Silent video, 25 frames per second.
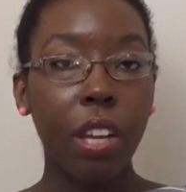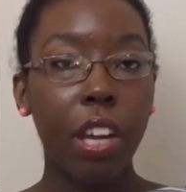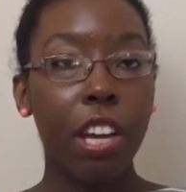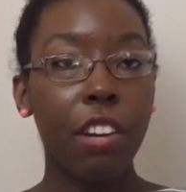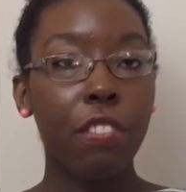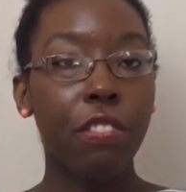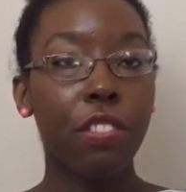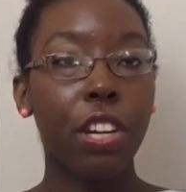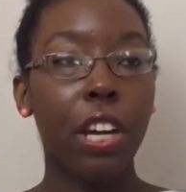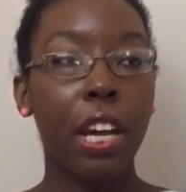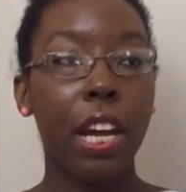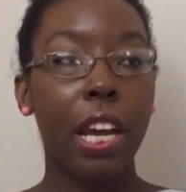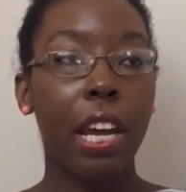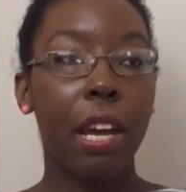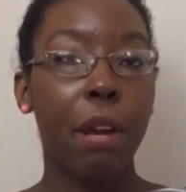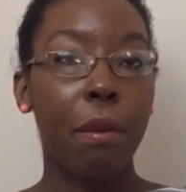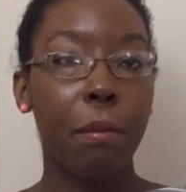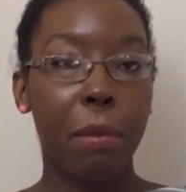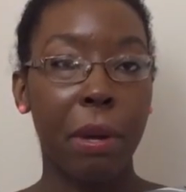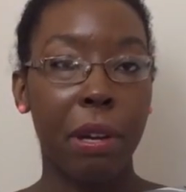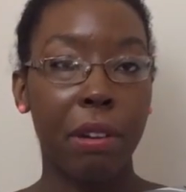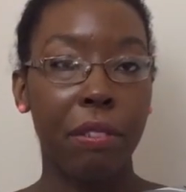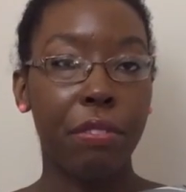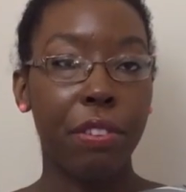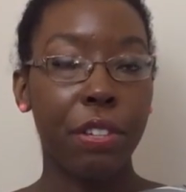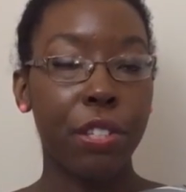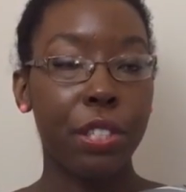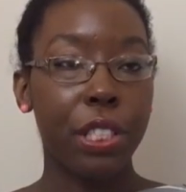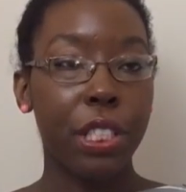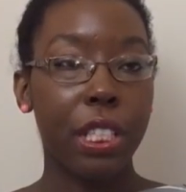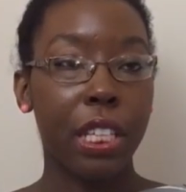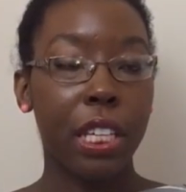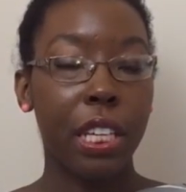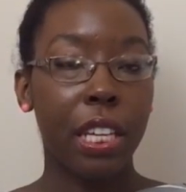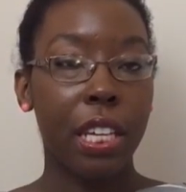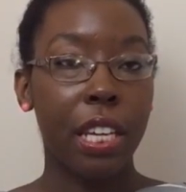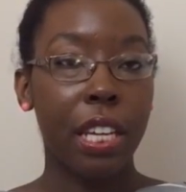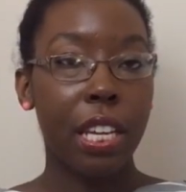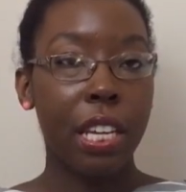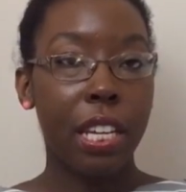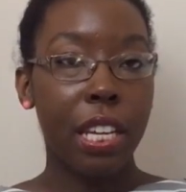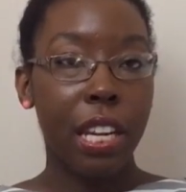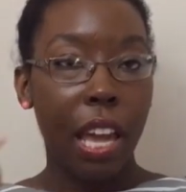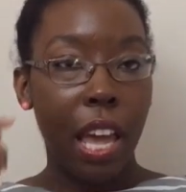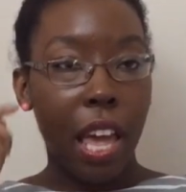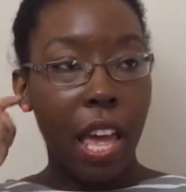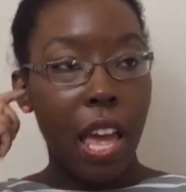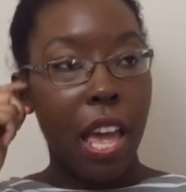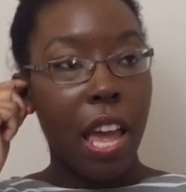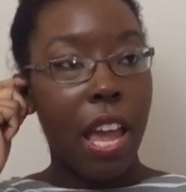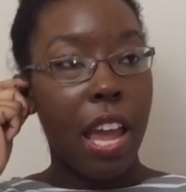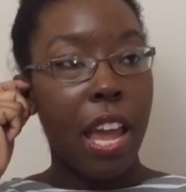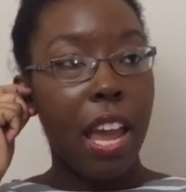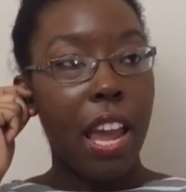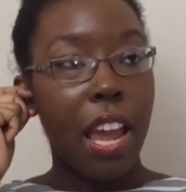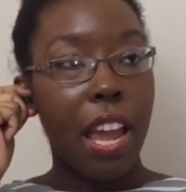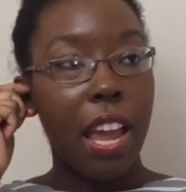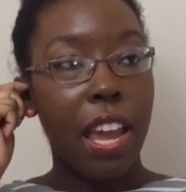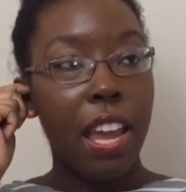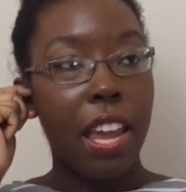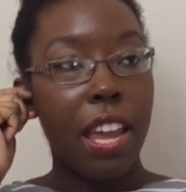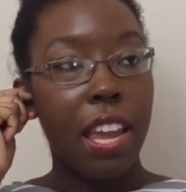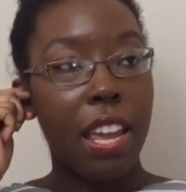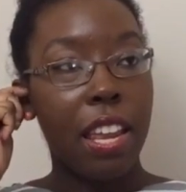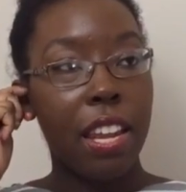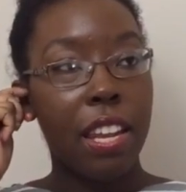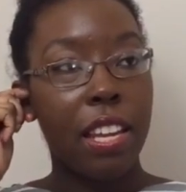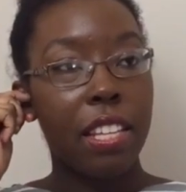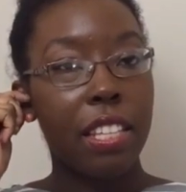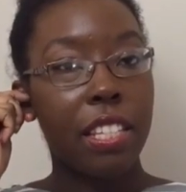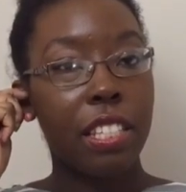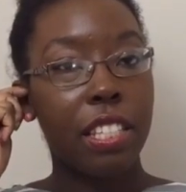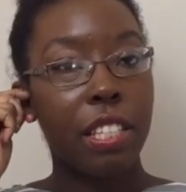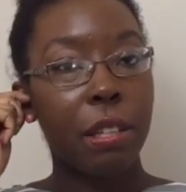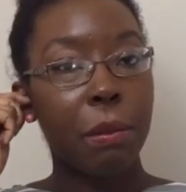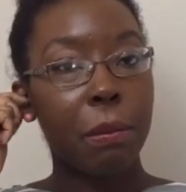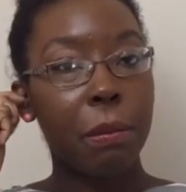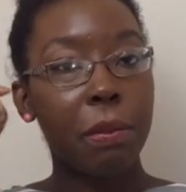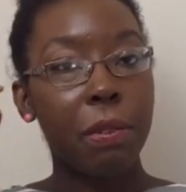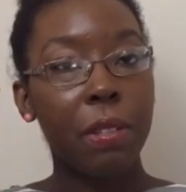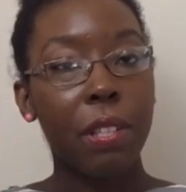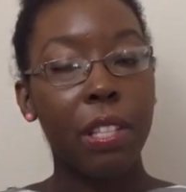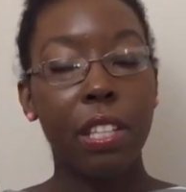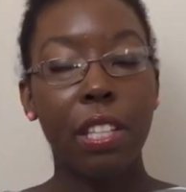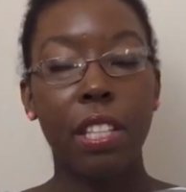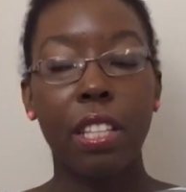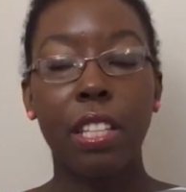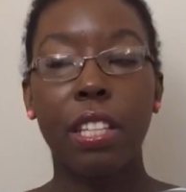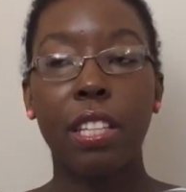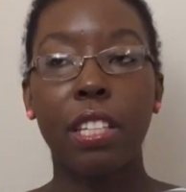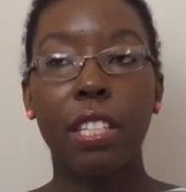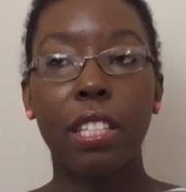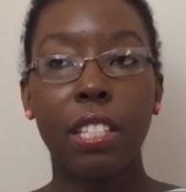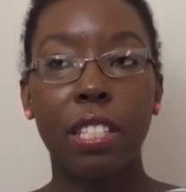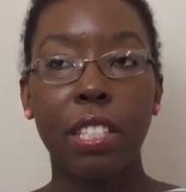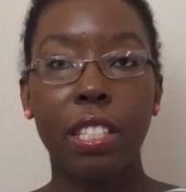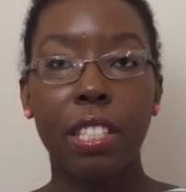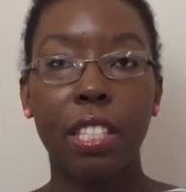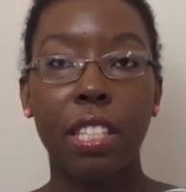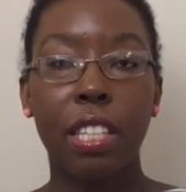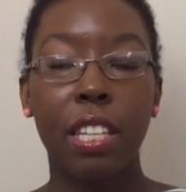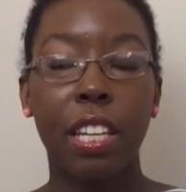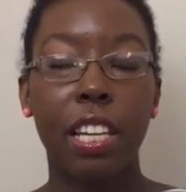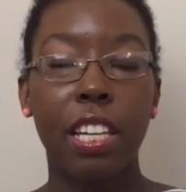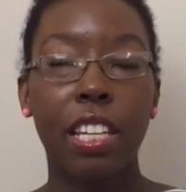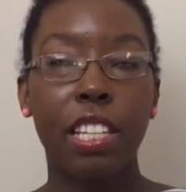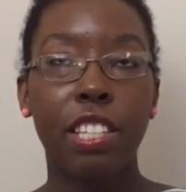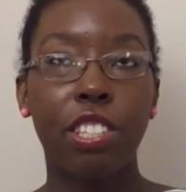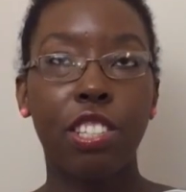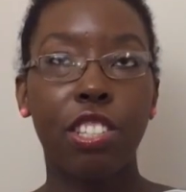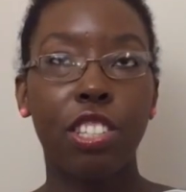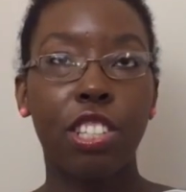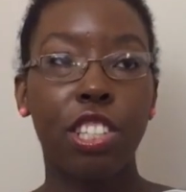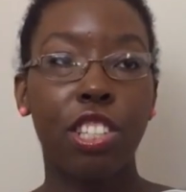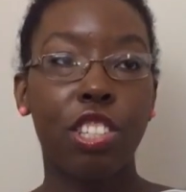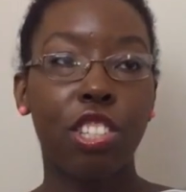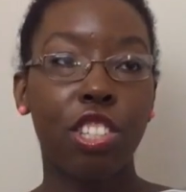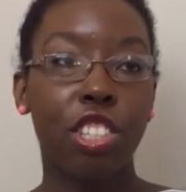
after I had my first kid, and some of the things that she